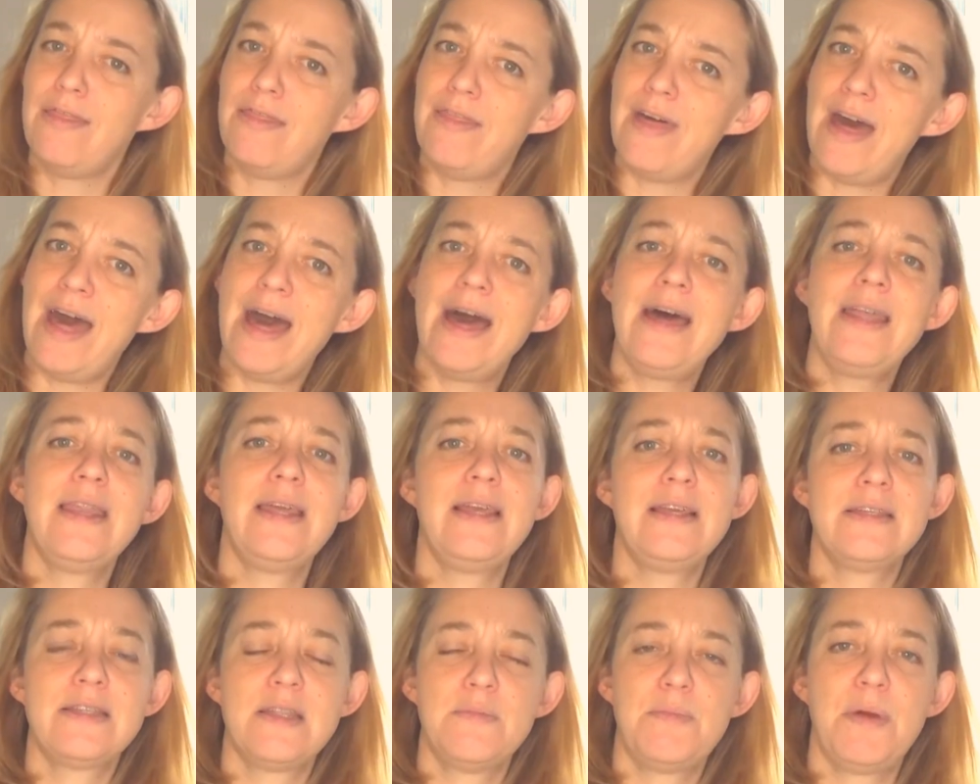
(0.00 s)
that
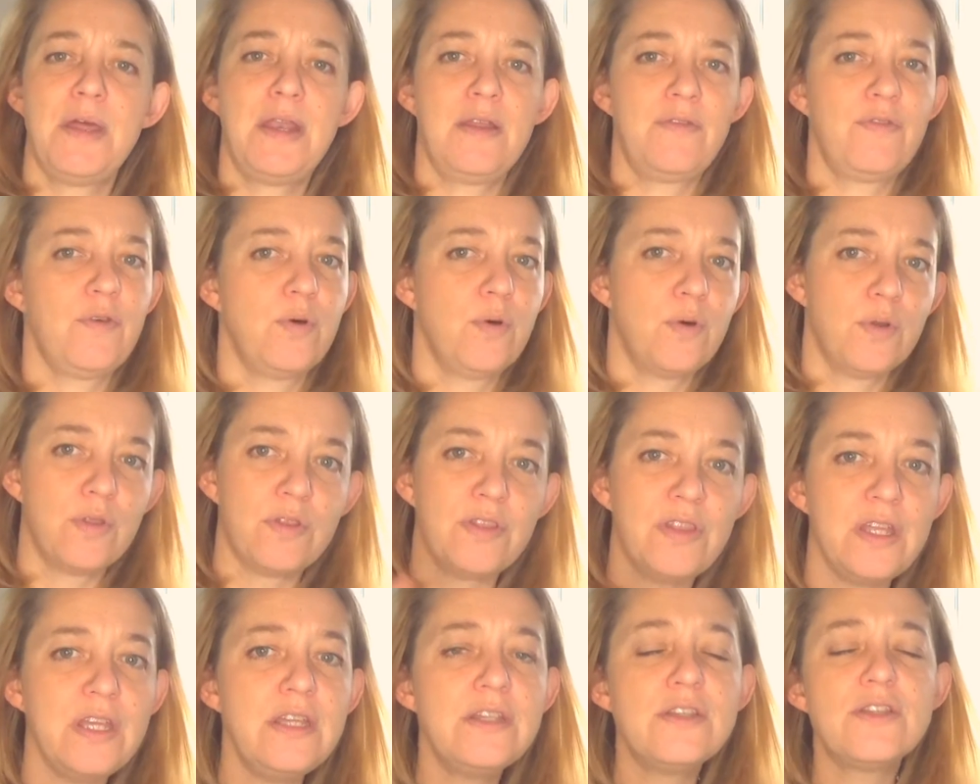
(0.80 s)
is the benefit, or
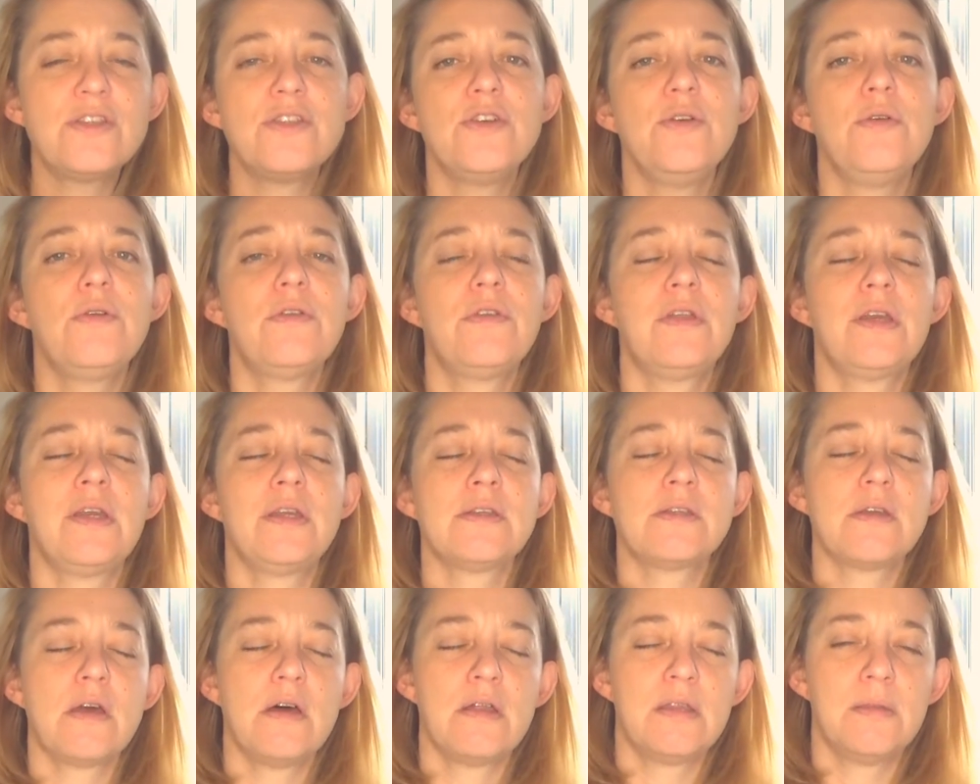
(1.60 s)
these 2
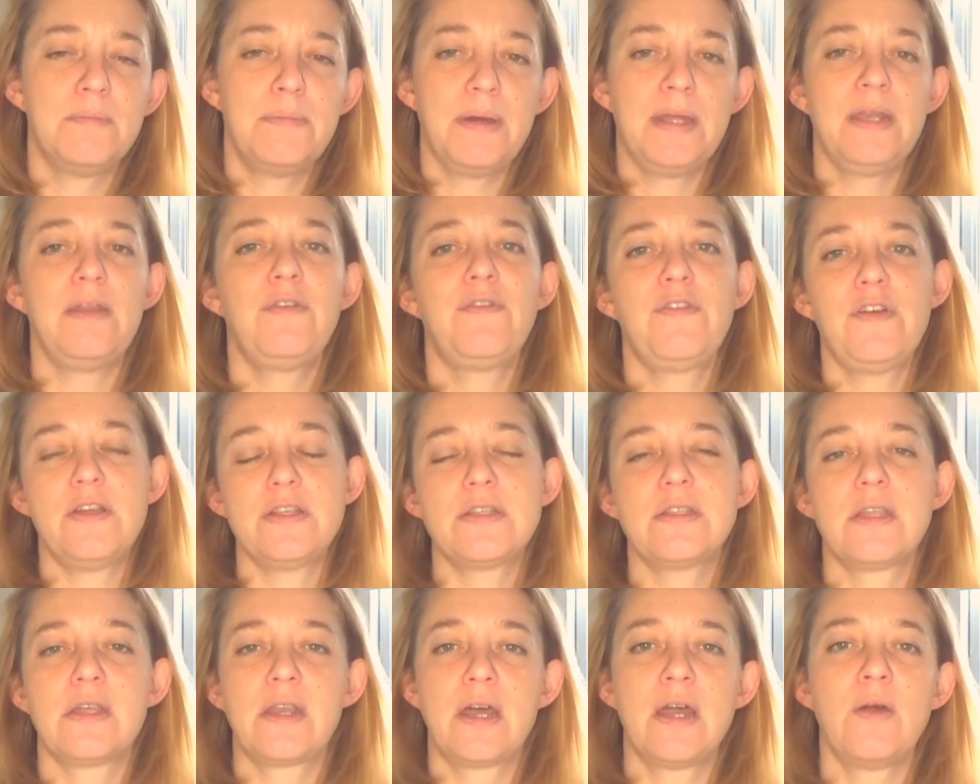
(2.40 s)
things are the
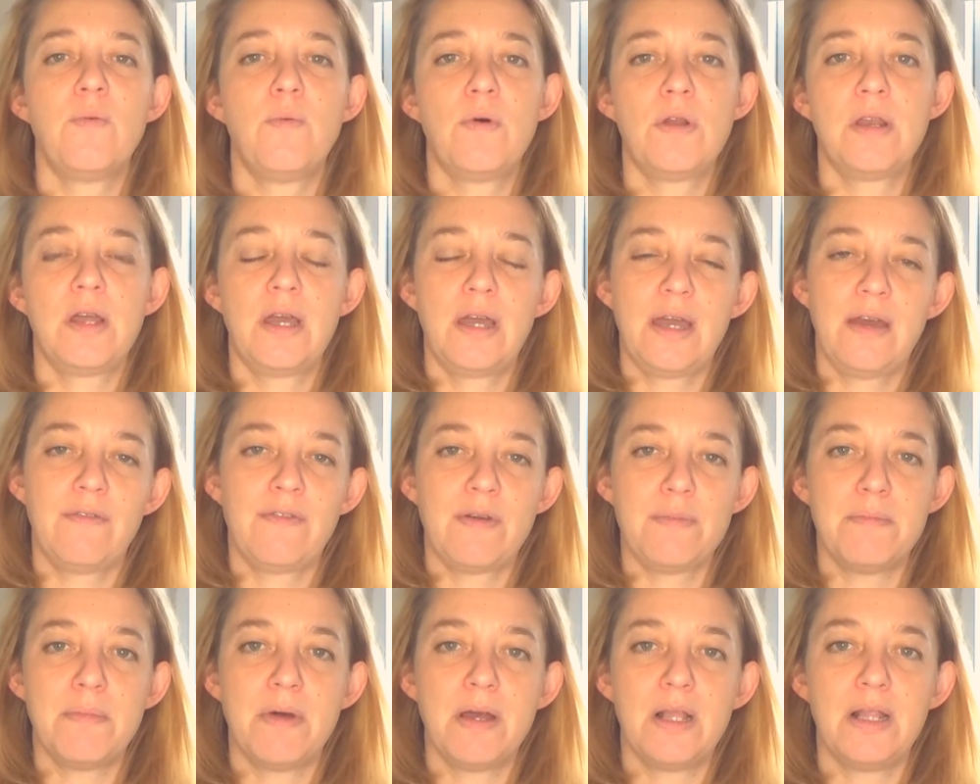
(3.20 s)
benefits that I want to have
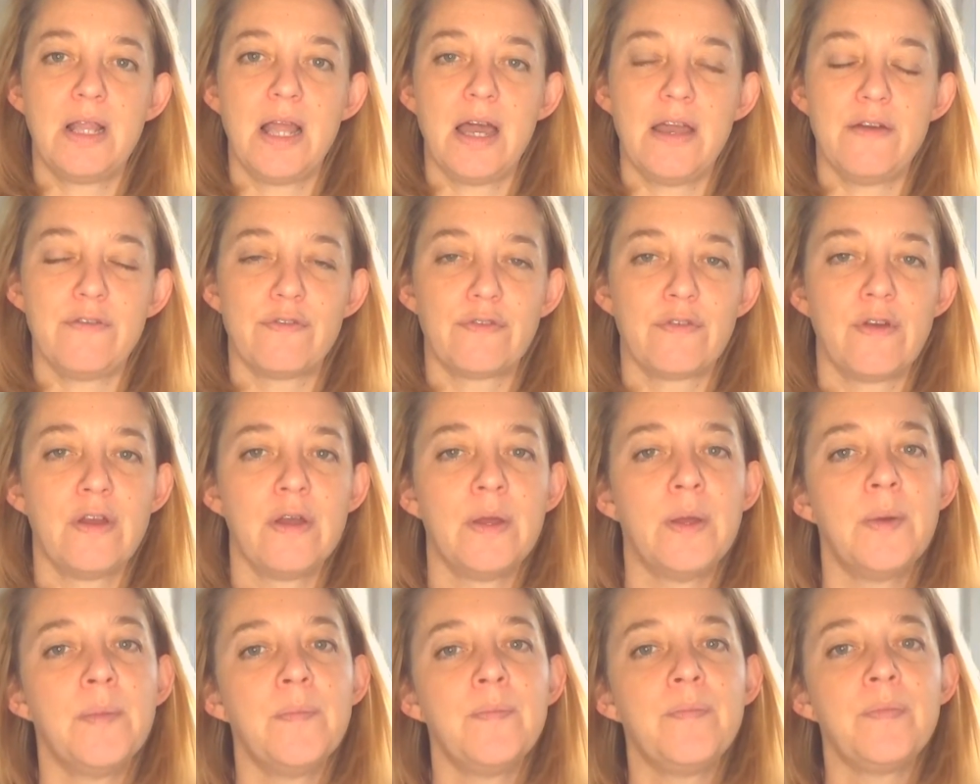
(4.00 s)
in my
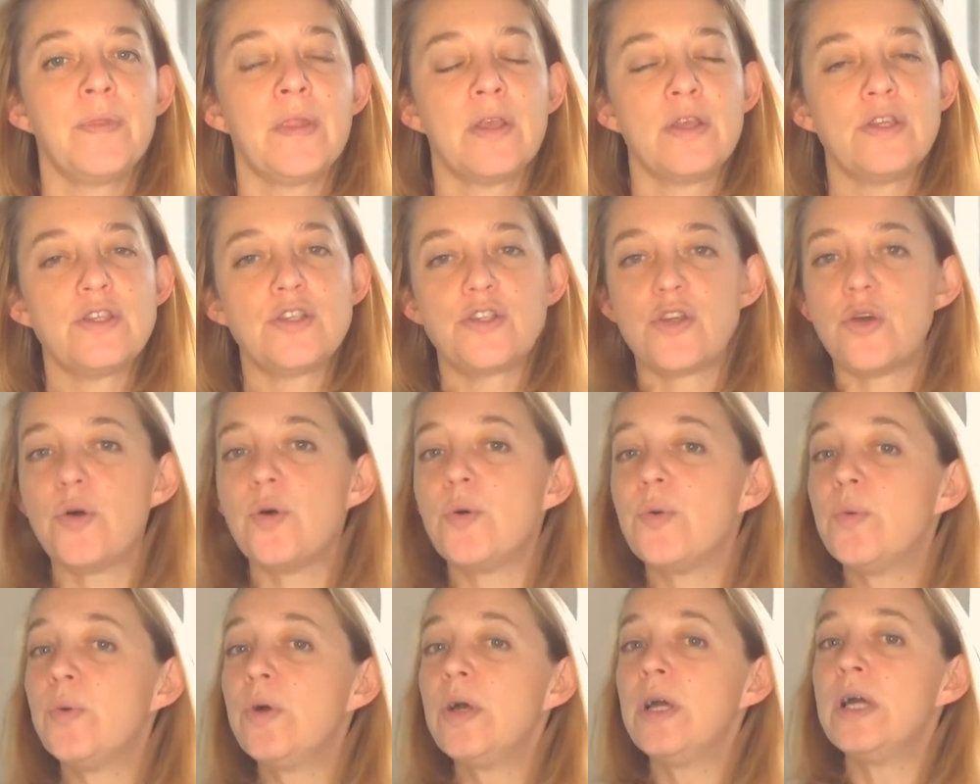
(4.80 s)
life.
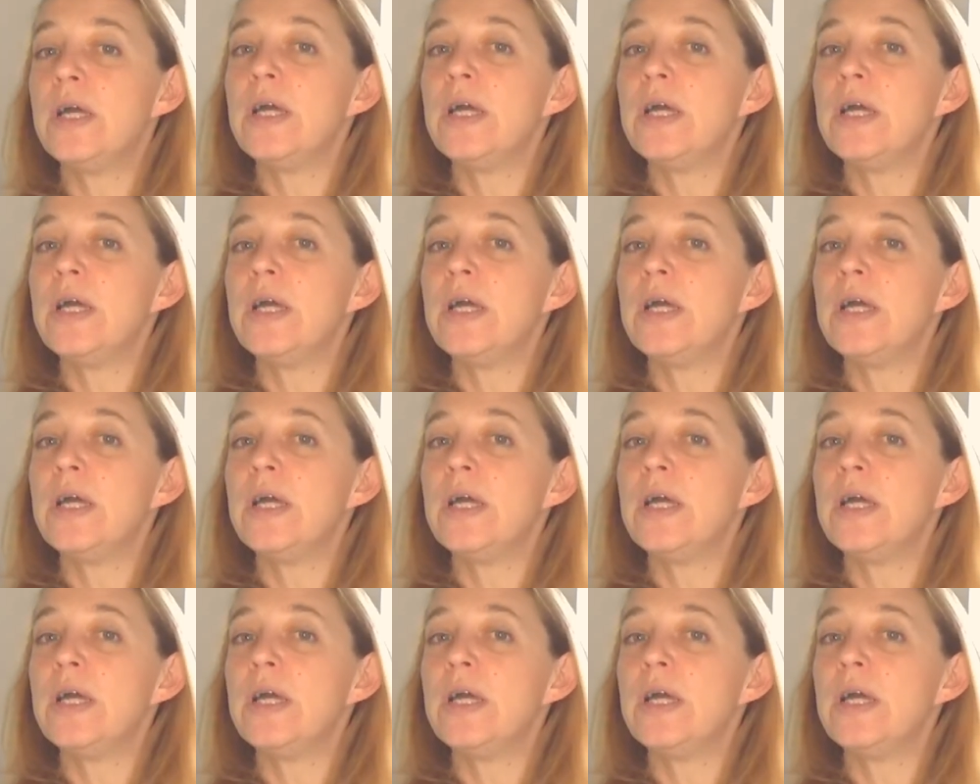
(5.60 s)
So